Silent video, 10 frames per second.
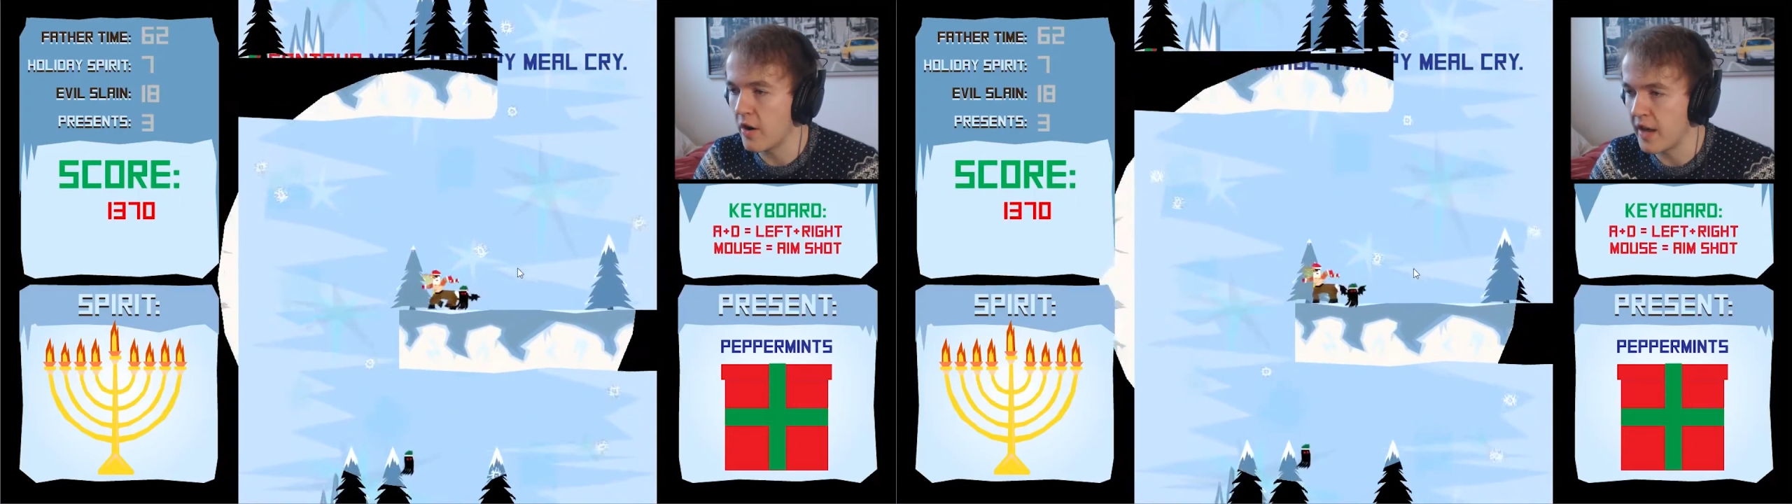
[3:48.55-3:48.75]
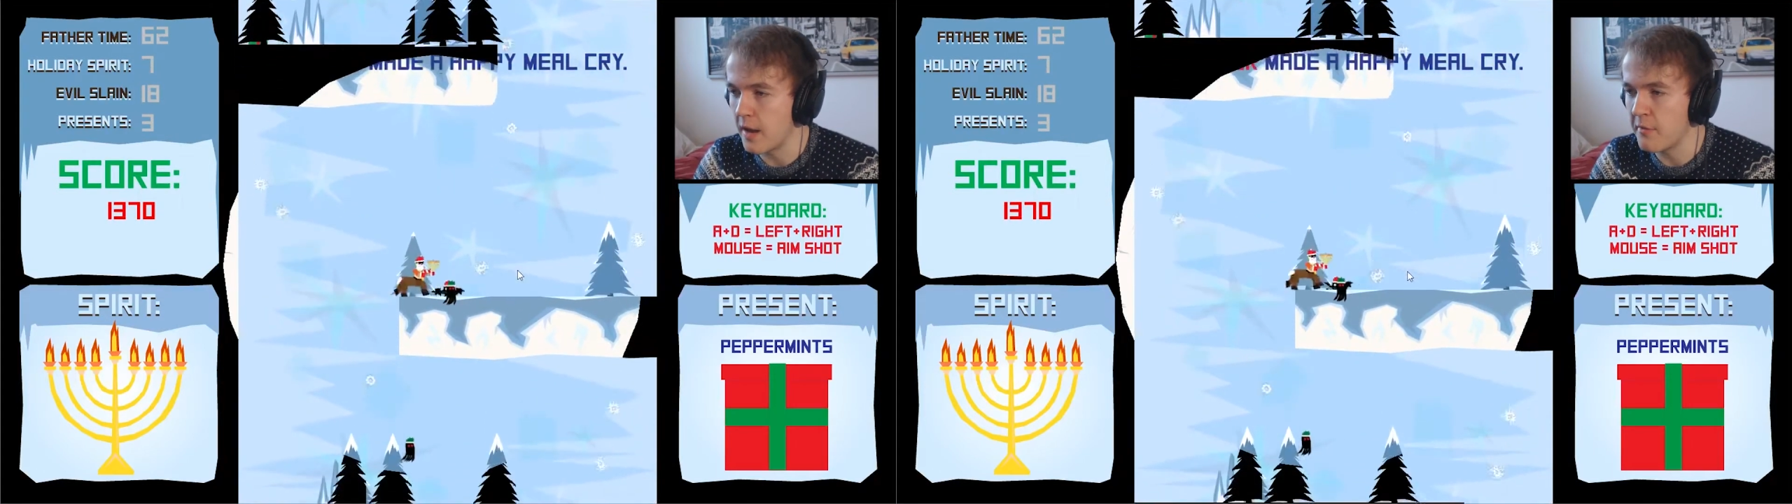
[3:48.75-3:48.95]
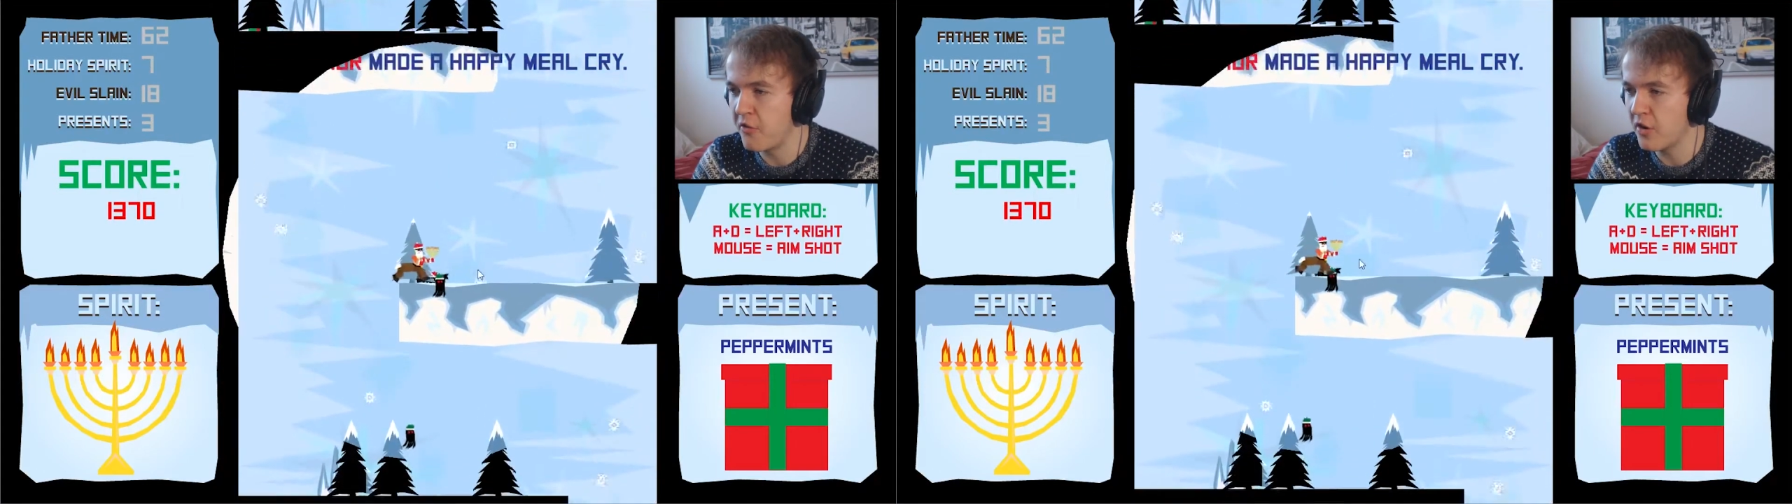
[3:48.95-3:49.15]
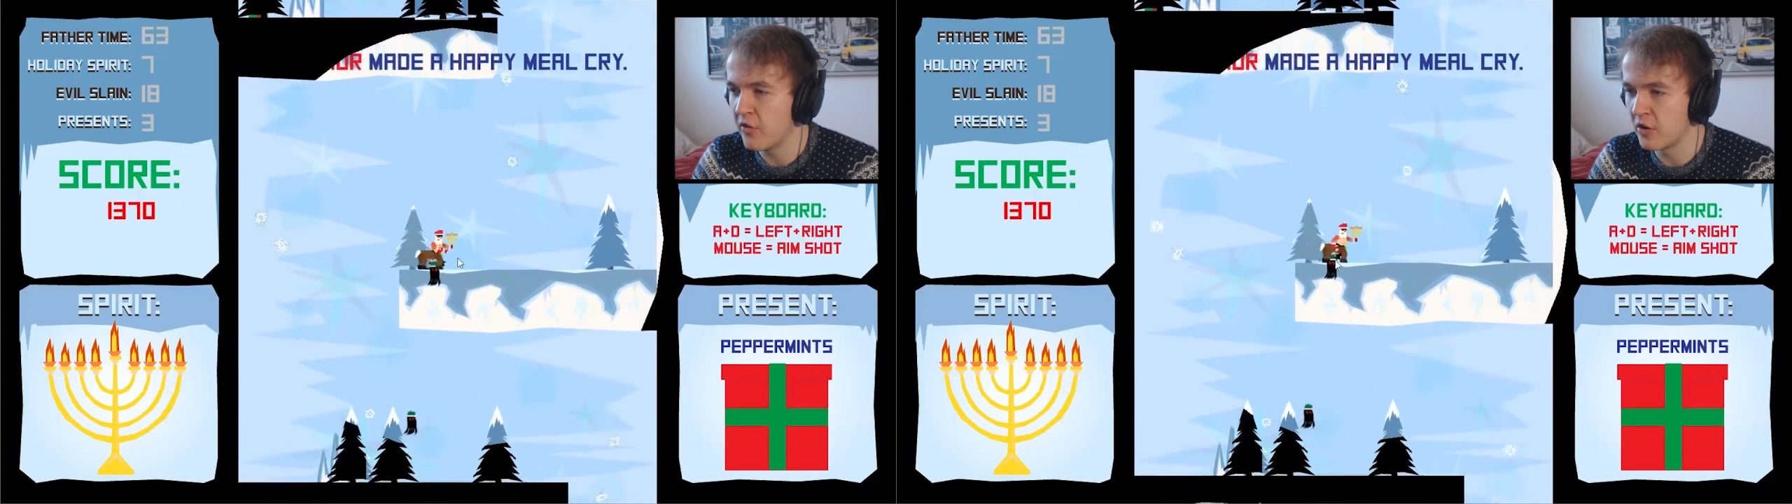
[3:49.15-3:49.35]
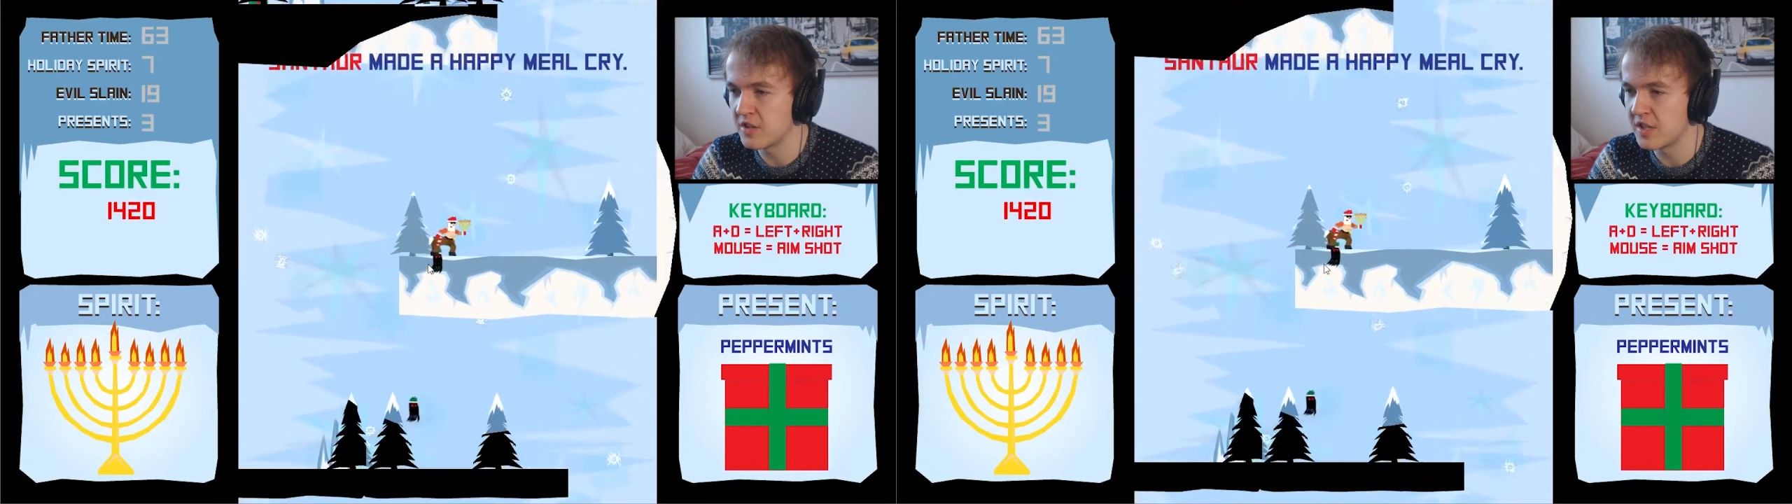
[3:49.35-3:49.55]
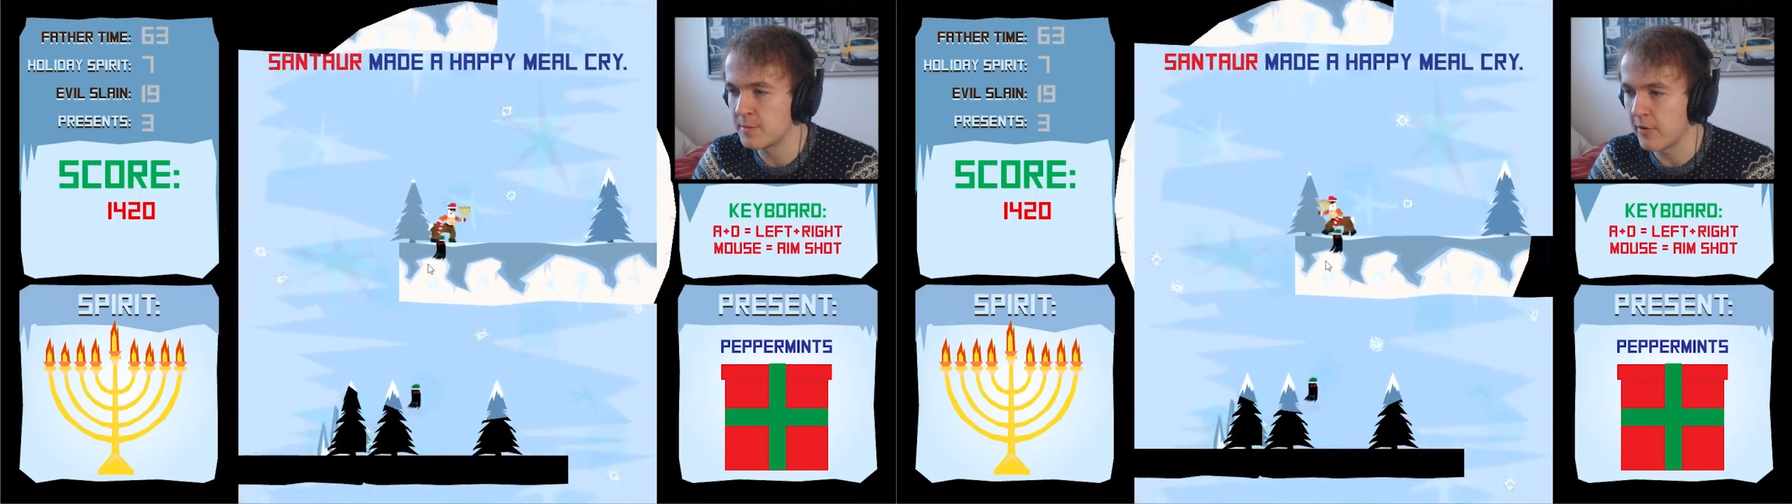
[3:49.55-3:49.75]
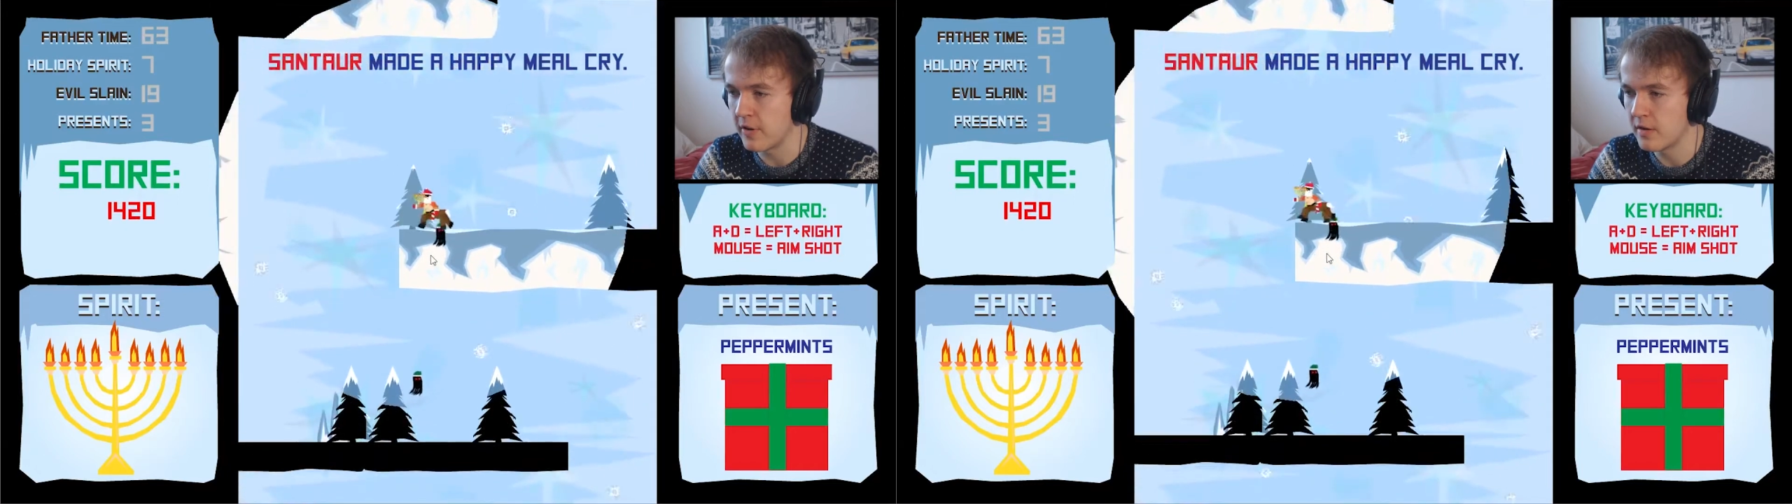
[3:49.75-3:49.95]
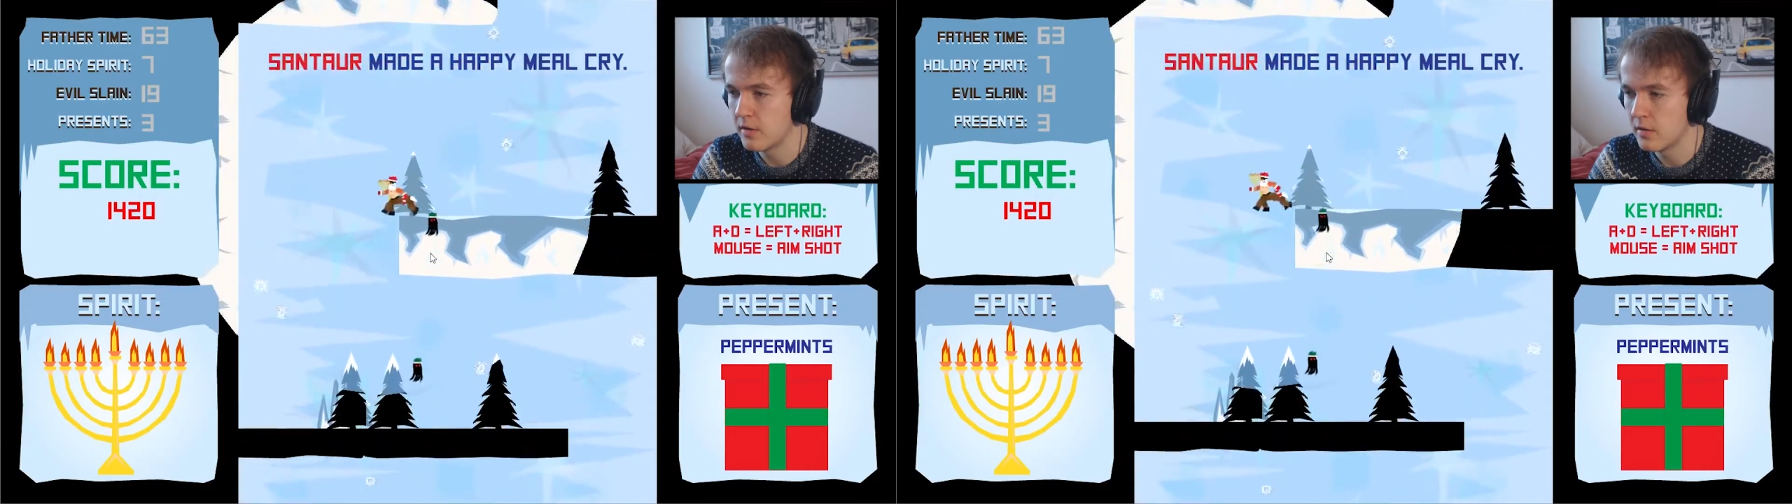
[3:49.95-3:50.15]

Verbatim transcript: okay, I'm full of holiday spirit